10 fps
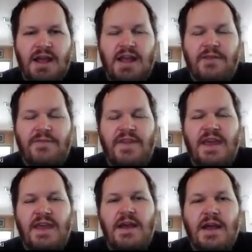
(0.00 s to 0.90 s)
if
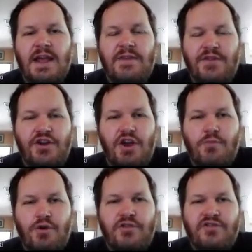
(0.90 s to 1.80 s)
the
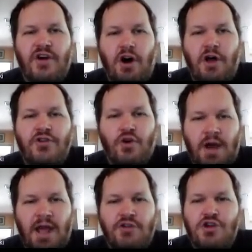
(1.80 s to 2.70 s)
numbers on
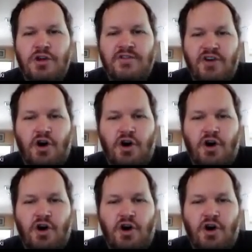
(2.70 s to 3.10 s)
your edges